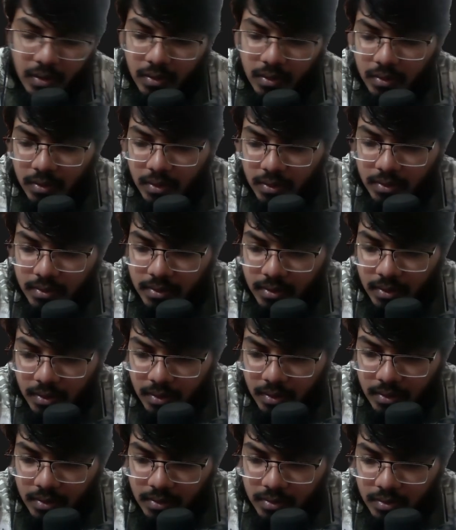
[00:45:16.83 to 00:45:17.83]
This
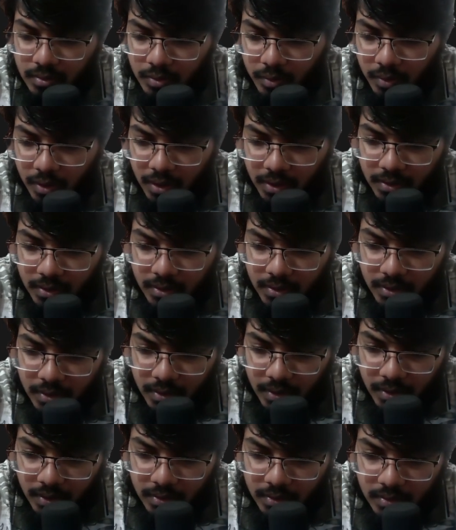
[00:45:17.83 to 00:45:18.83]
is what
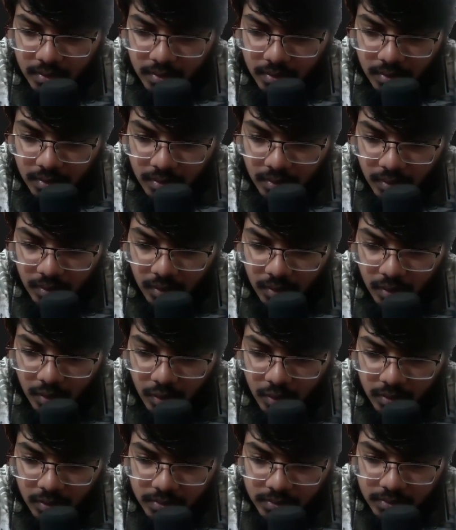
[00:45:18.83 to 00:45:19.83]
it
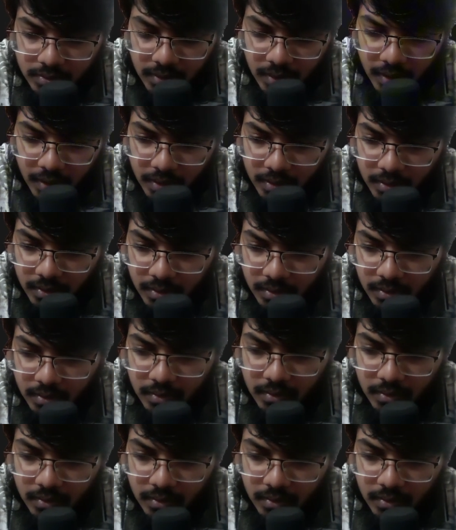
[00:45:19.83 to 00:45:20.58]
looks like.